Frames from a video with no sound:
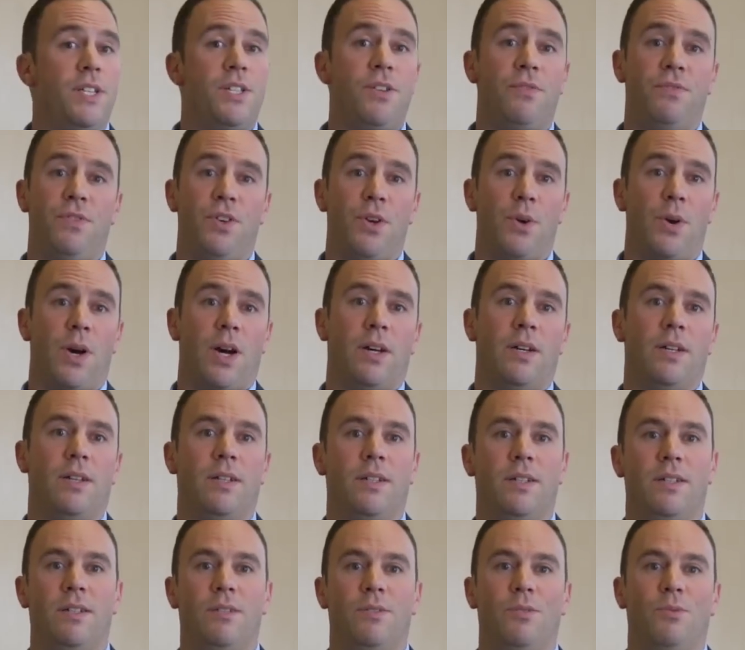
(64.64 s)
interviewer
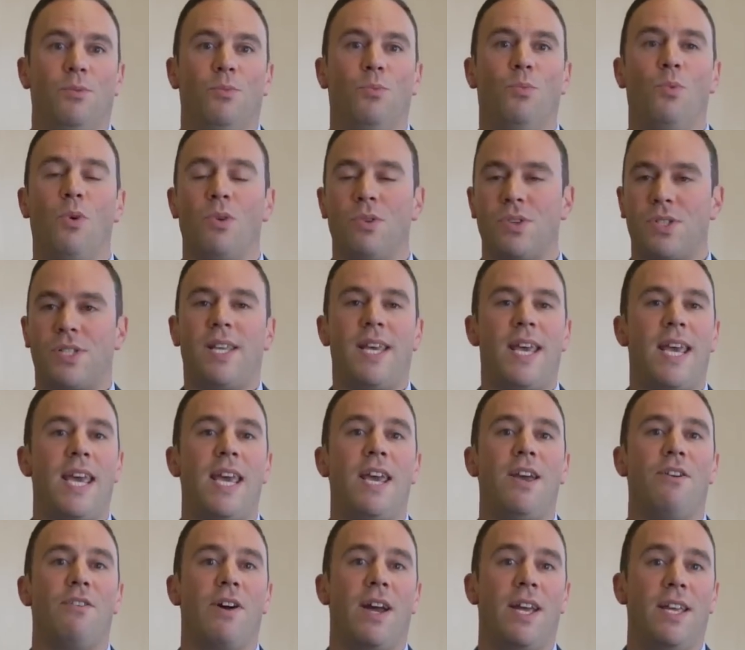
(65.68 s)
wants to hear